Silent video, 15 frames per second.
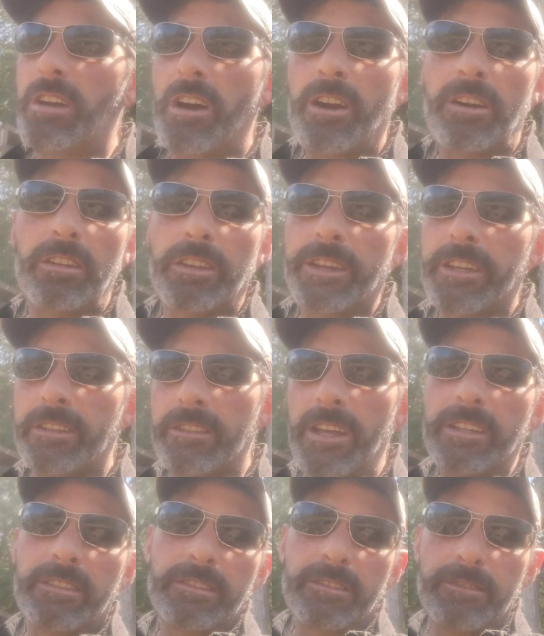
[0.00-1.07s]
garlic
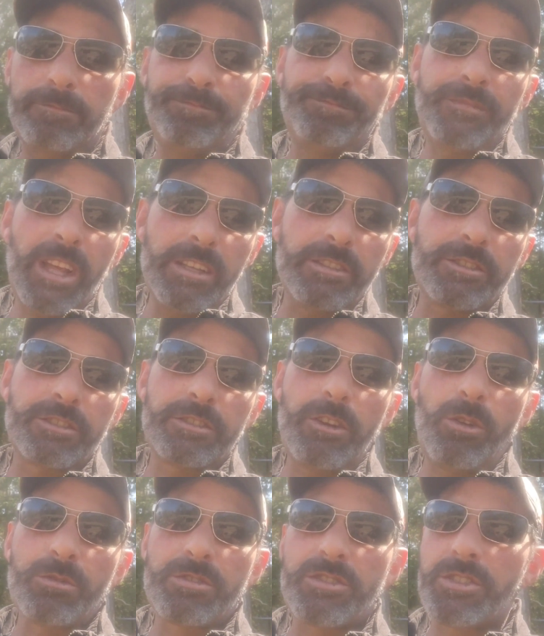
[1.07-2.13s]
that they
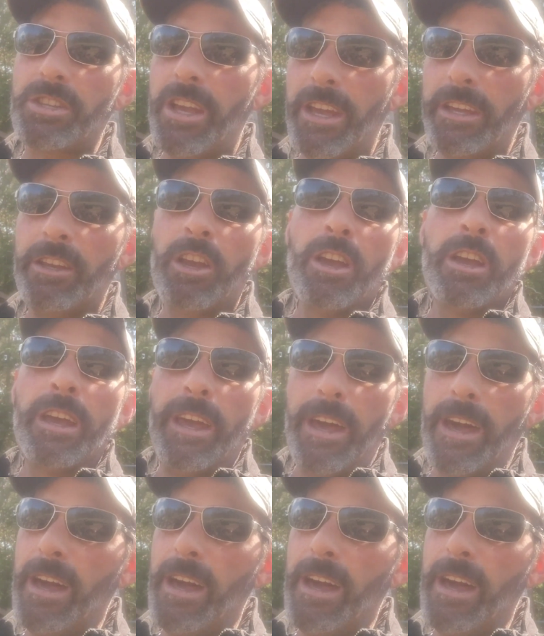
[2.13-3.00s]
so say there